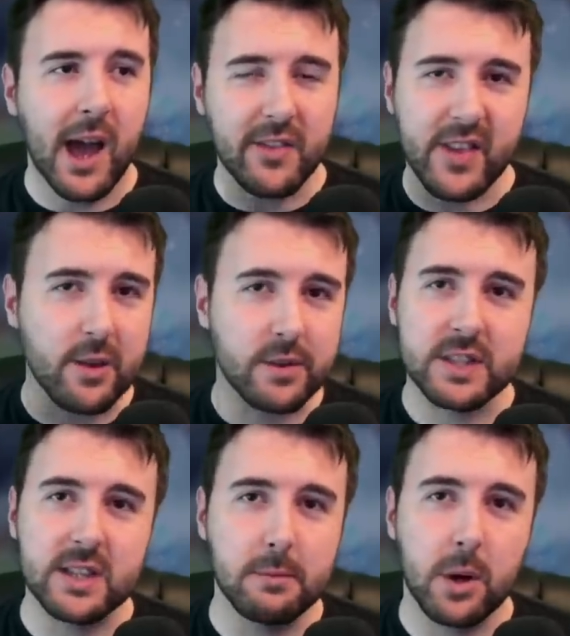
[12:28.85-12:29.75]
I think you'll
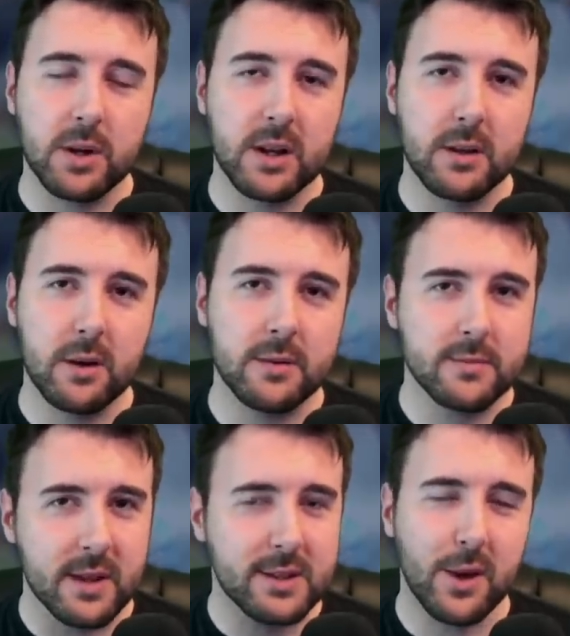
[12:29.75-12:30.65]
see the model a lot.
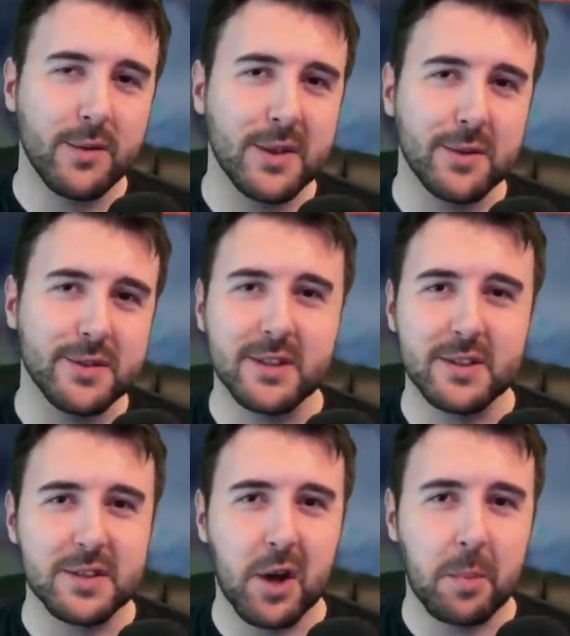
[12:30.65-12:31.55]
I don't think you'll see the
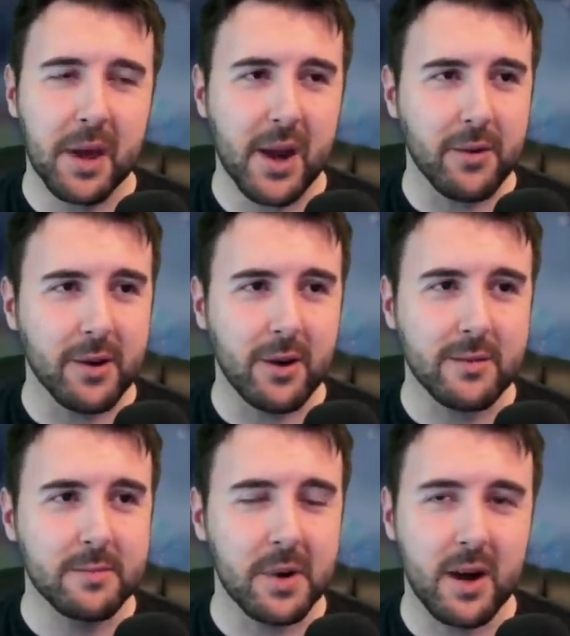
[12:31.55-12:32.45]
star player a lot,
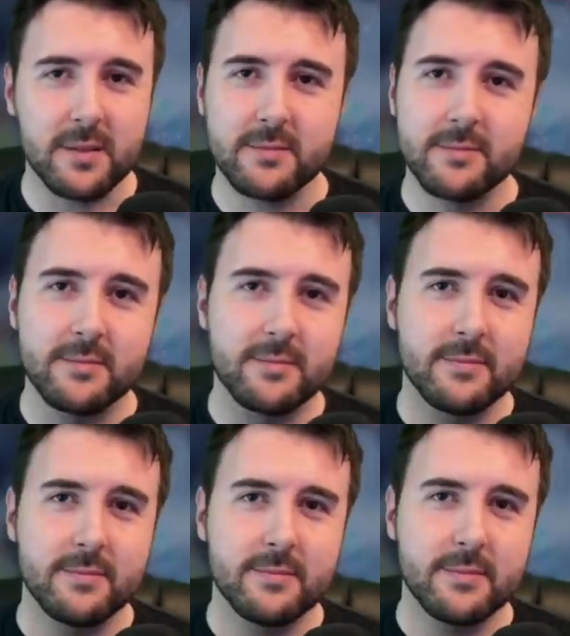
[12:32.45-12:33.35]
but
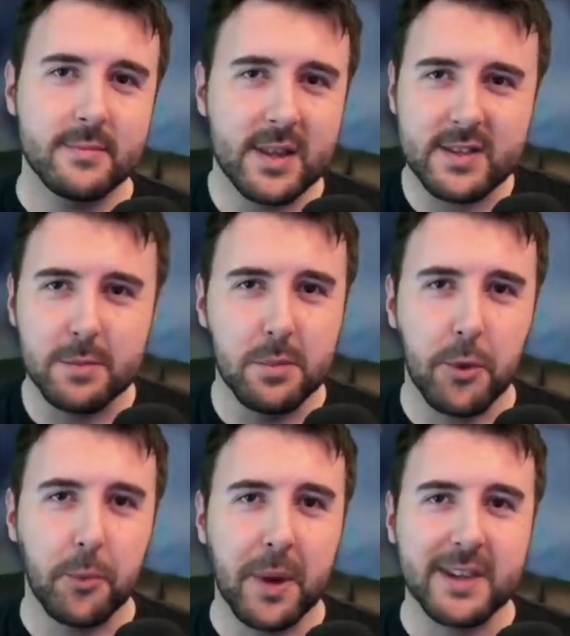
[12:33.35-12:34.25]
it's a
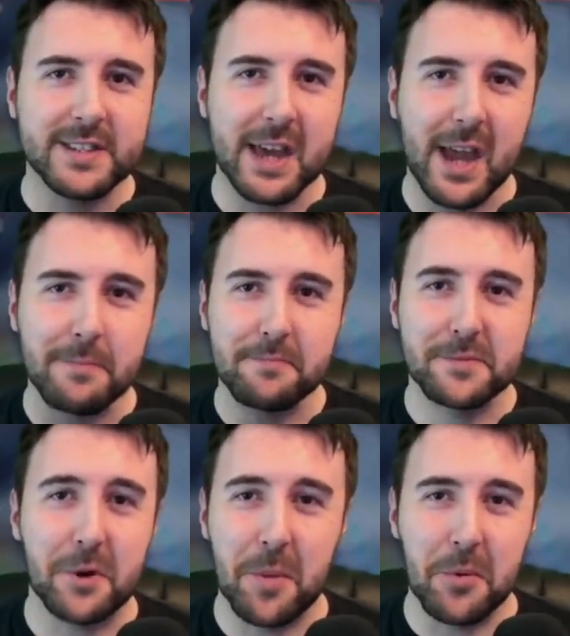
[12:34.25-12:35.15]
model-based game,
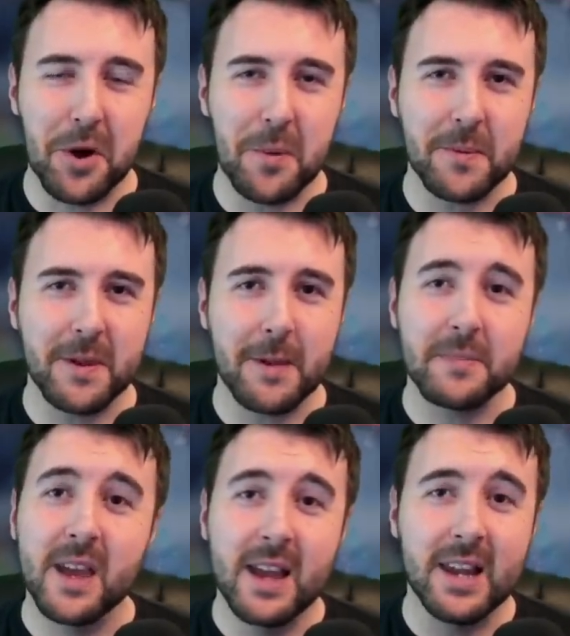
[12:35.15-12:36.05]
so I'm all right with that.
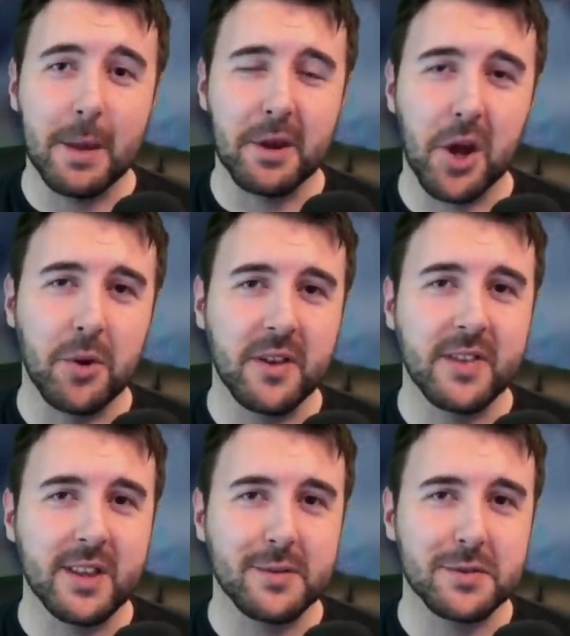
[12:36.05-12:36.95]
Let me know what you
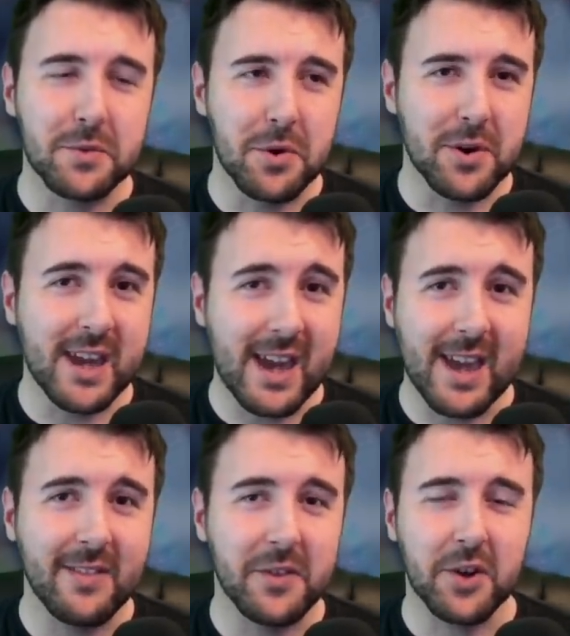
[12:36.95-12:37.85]
think of Skrorg
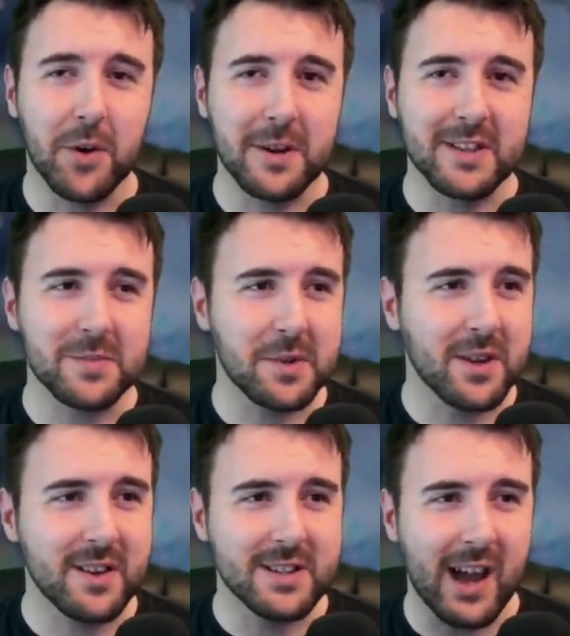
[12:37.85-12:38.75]
in the comments,
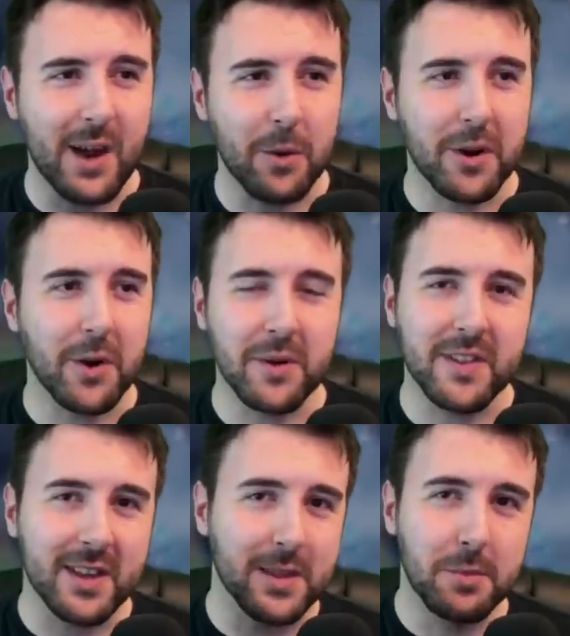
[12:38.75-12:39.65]
because I want to know what you
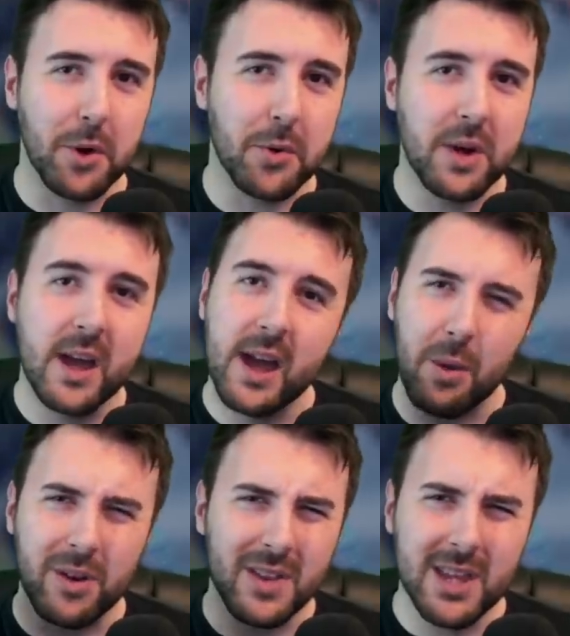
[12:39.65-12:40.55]
think of the model and
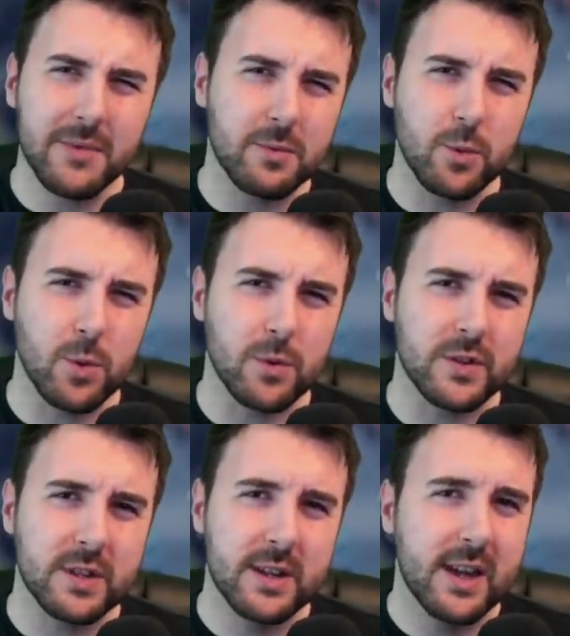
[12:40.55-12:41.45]
what you think of his
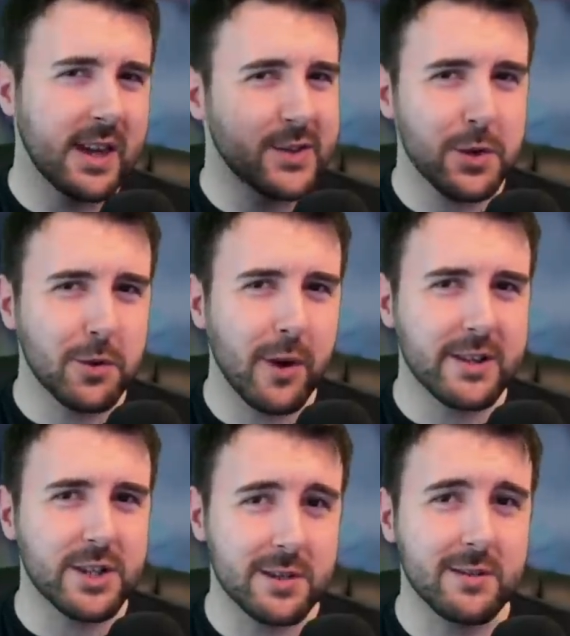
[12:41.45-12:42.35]
rules. He's no
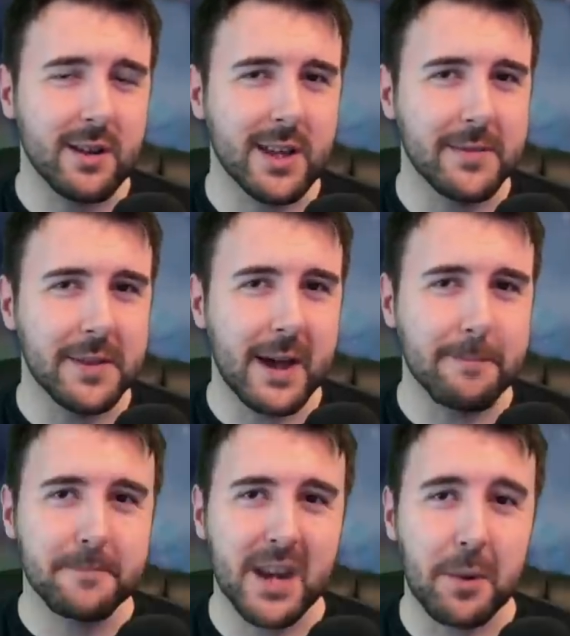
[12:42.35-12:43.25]
Gretchen, I'll give you that.
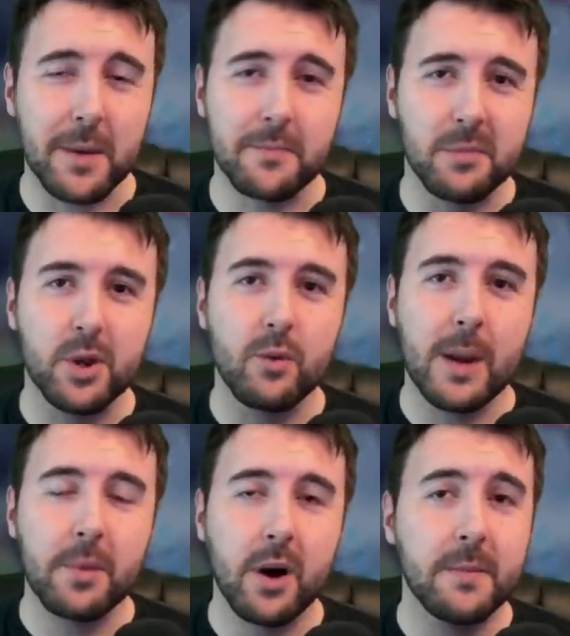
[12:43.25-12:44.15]
Anyway, I'm going to
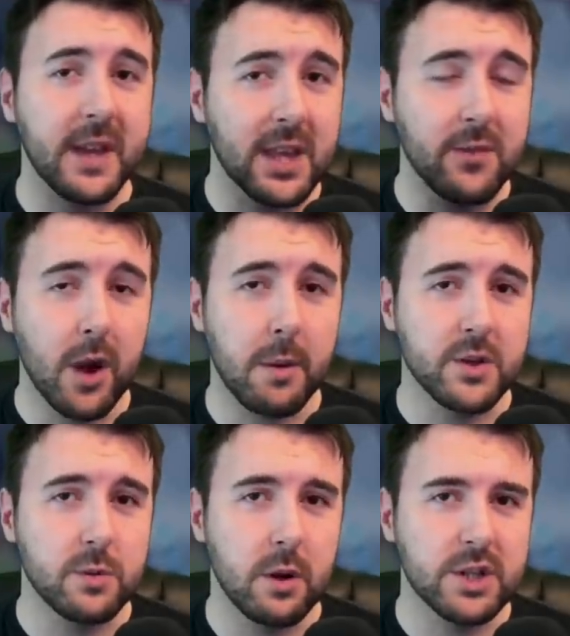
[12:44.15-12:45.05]
wrap up. Thank you very much
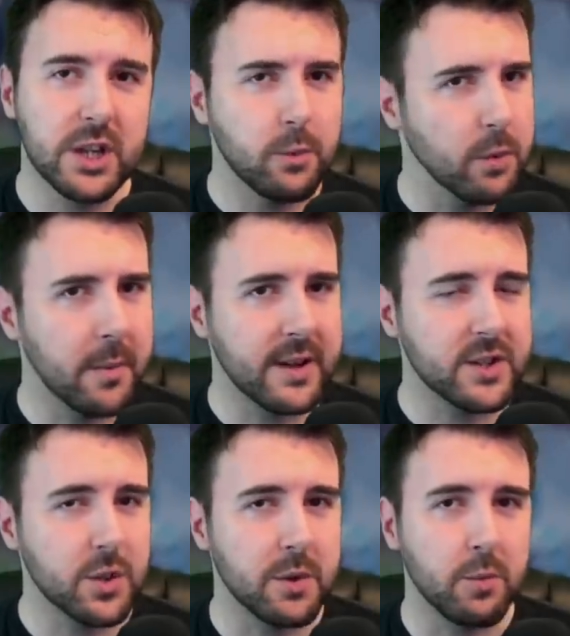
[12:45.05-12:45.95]
for watching. We'll be back
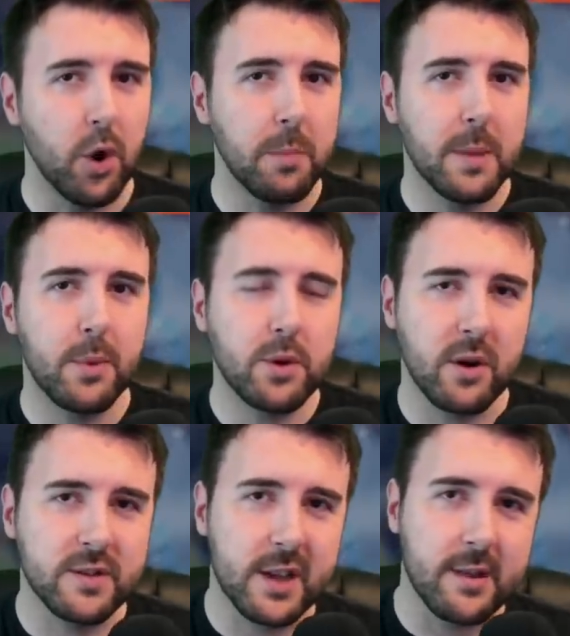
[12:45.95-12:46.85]
soon with more Blood Bowl
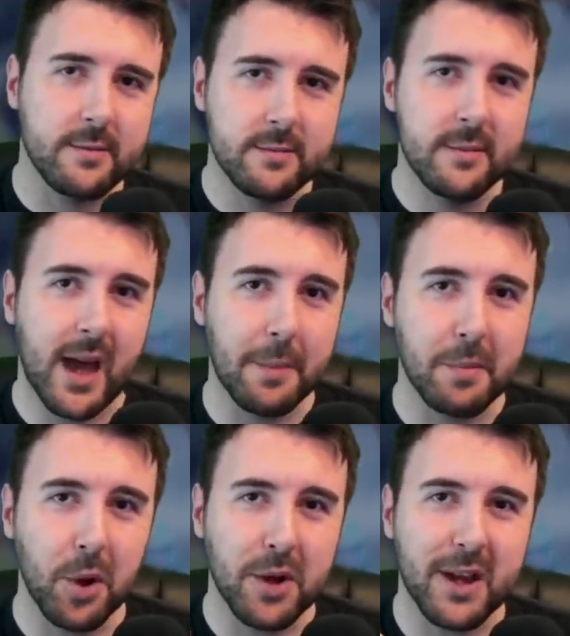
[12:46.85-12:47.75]
content. Happy
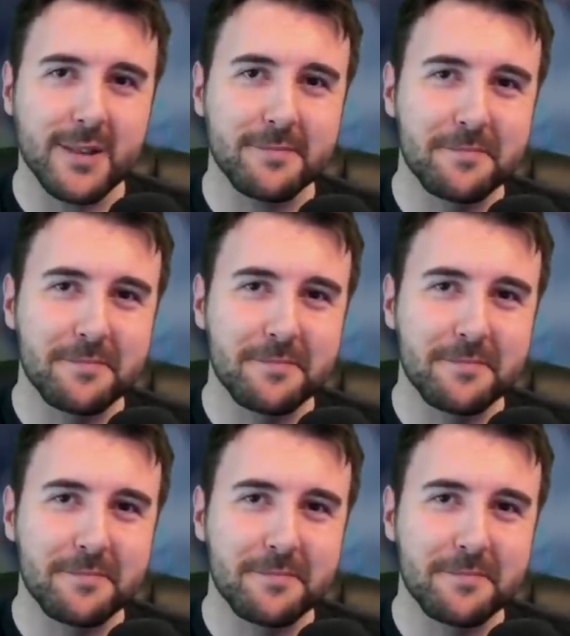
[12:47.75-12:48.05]
blocking.